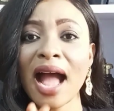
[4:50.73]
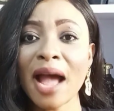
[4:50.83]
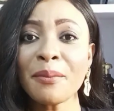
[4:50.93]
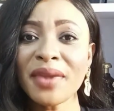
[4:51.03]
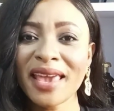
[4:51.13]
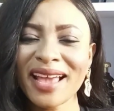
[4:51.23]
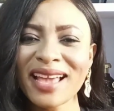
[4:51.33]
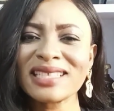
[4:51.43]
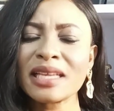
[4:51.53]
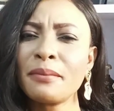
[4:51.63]
Ameer
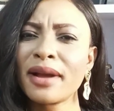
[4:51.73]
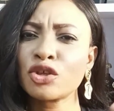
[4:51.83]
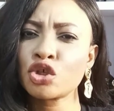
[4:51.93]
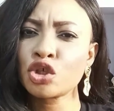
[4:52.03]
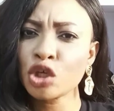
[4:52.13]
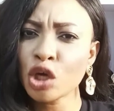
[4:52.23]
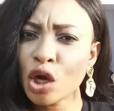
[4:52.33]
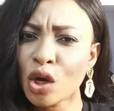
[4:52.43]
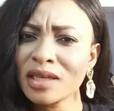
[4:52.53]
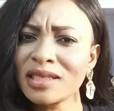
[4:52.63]
is a
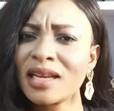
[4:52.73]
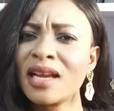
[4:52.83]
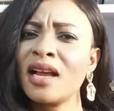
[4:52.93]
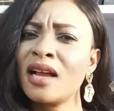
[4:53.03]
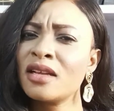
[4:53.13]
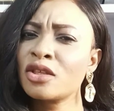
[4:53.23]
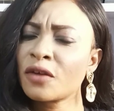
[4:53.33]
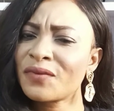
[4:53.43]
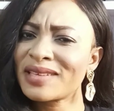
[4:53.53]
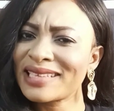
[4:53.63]
matured,
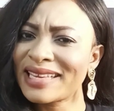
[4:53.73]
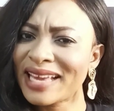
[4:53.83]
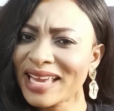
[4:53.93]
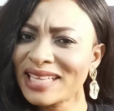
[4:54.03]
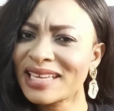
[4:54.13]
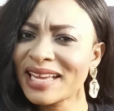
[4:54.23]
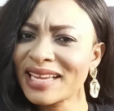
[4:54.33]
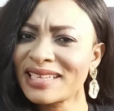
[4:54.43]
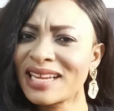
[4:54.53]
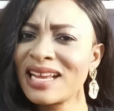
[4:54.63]
sophisticated,